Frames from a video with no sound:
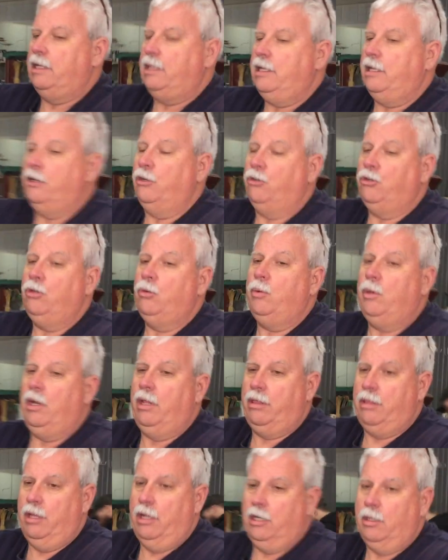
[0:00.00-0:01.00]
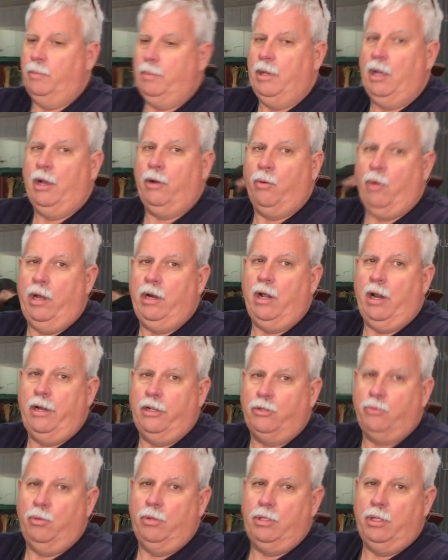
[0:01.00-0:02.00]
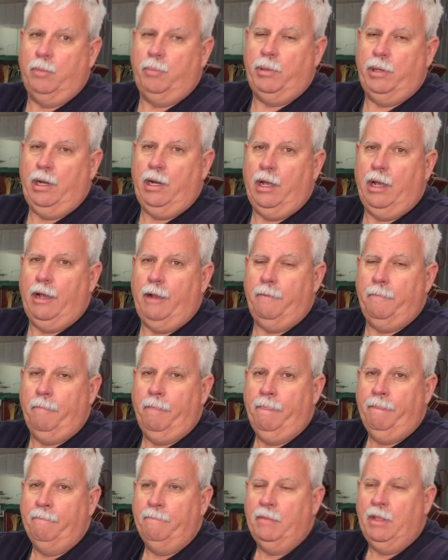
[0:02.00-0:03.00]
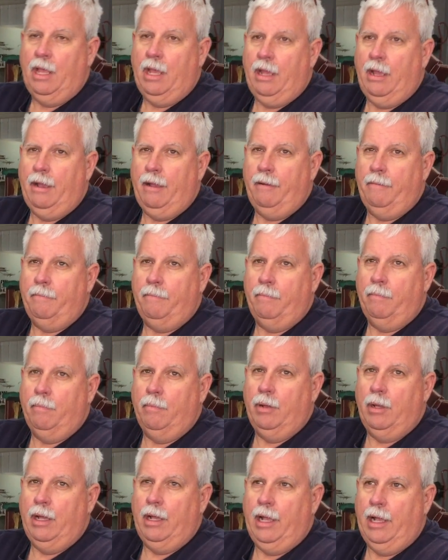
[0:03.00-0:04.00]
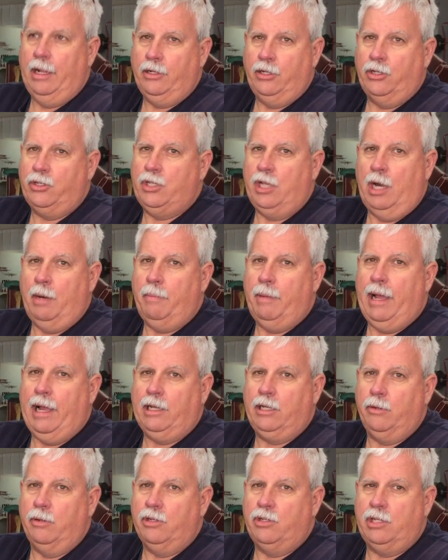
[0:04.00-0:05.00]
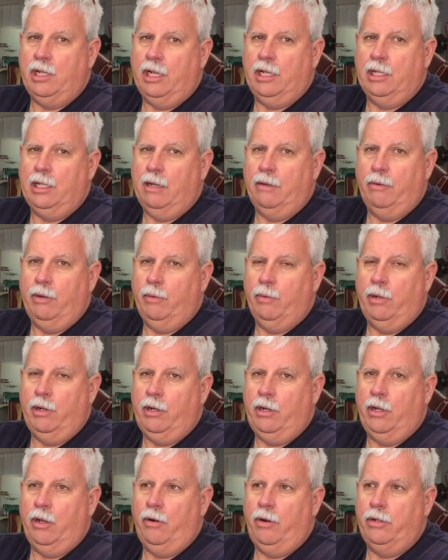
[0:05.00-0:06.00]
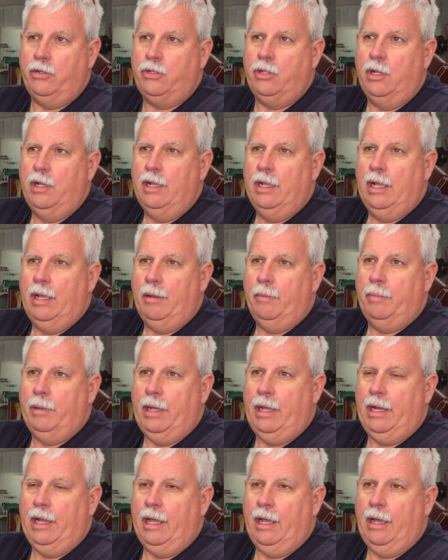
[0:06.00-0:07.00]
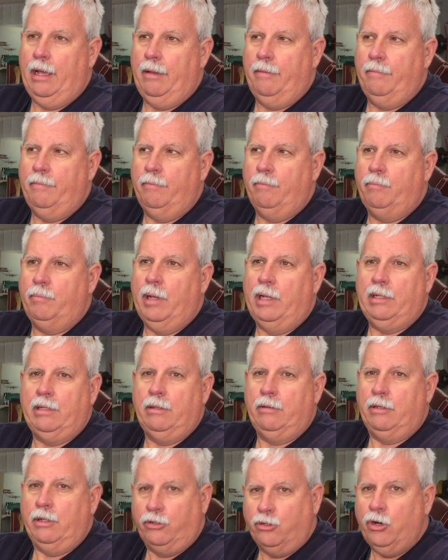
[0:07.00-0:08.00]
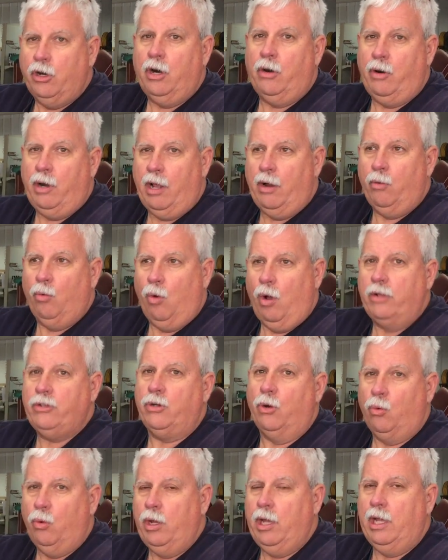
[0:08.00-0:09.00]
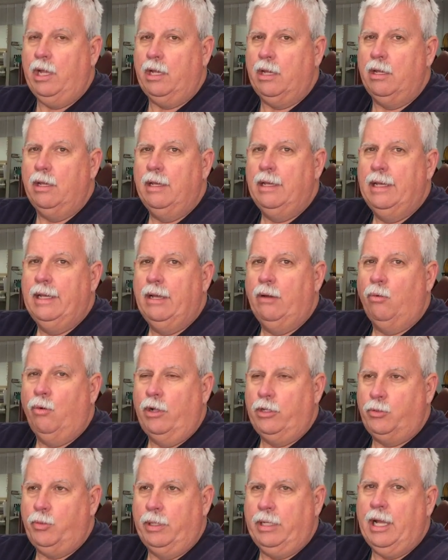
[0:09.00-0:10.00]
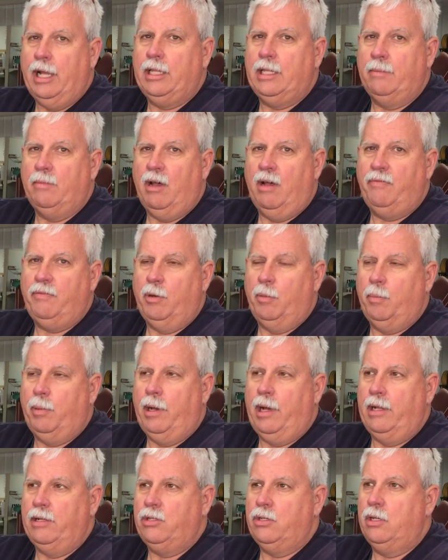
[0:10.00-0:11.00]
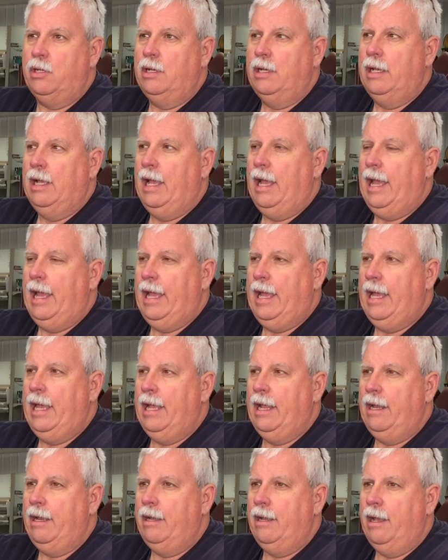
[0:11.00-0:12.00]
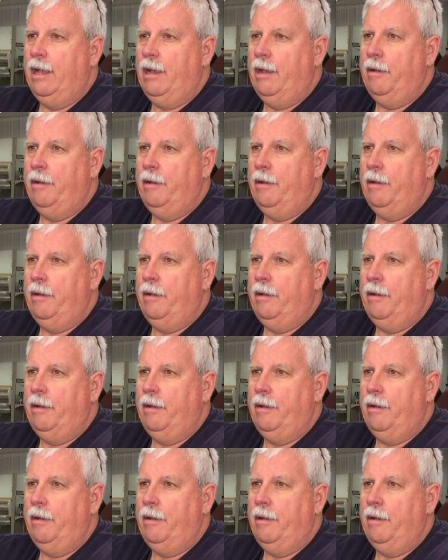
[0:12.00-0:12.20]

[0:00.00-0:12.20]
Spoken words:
they didn't do anything, to be quite honest with you, but and just sent it back to us thinking that we wouldn't notice. But the turnaround was a week once we got them off their butts. And